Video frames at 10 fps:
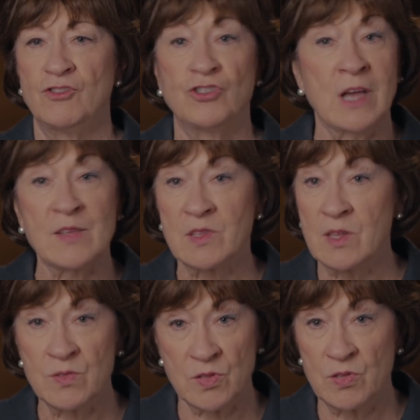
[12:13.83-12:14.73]
just
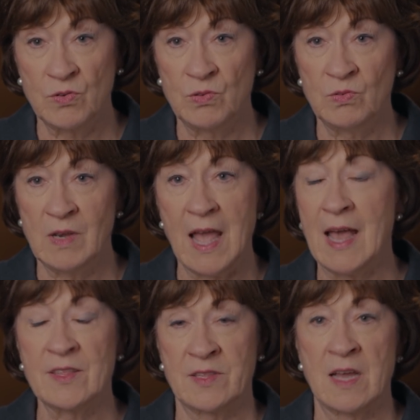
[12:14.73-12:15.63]
as soon
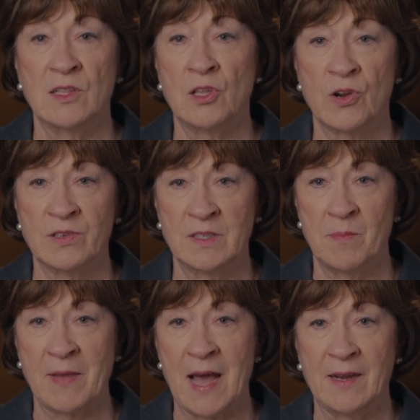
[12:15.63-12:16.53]
as I learned
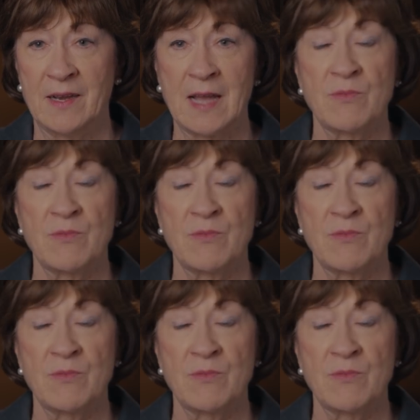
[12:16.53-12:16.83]
about it.